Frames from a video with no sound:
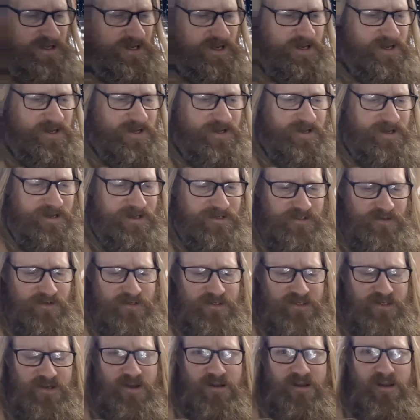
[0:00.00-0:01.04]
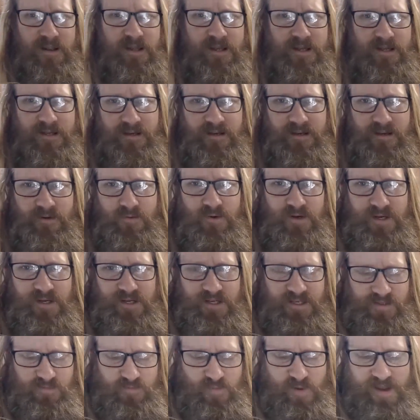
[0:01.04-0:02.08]
So it's got, like, you know, what you
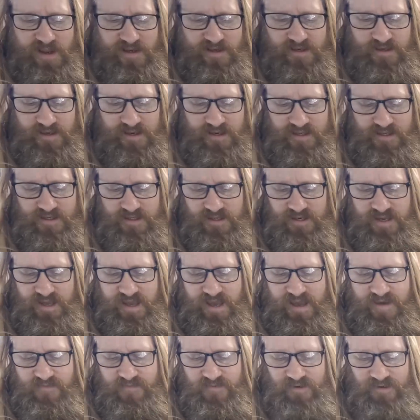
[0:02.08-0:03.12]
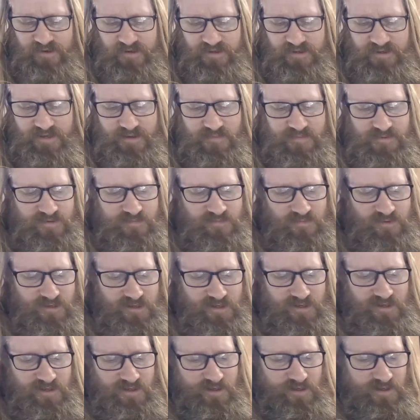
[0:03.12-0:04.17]
expect an SG to have in terms of
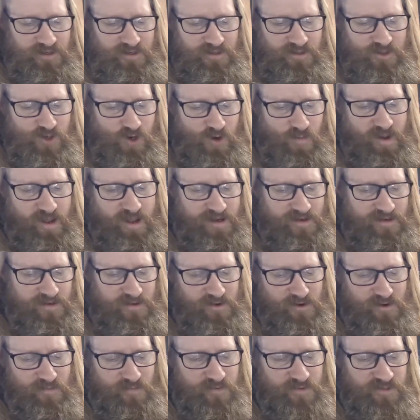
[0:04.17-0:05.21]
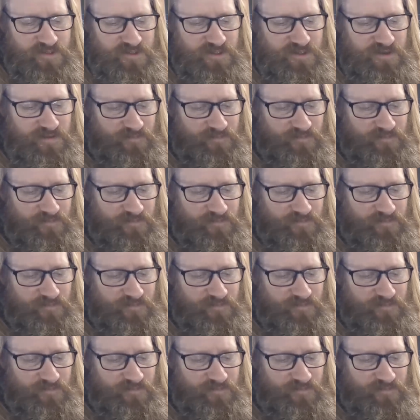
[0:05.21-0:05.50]
the top hat knobs.